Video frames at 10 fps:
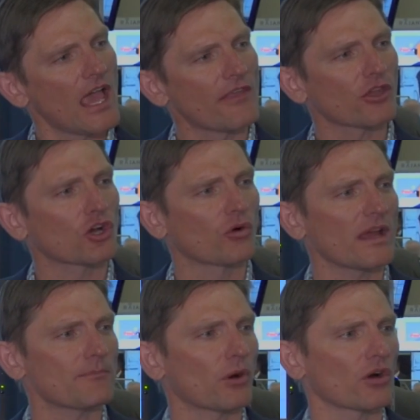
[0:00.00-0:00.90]
and the
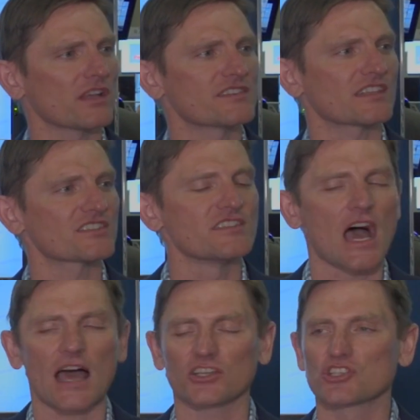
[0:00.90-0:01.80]
great part is it's
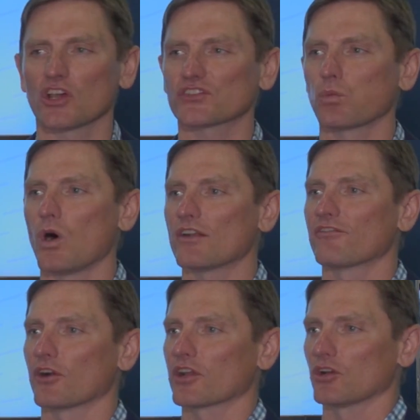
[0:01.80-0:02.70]
not just one
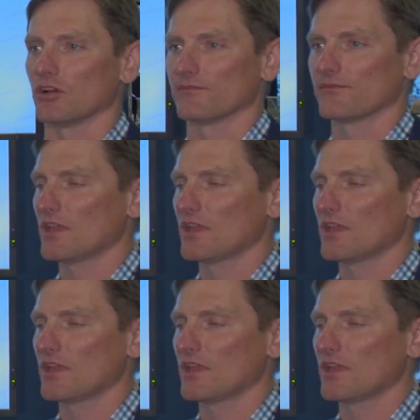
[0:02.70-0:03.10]
vertical.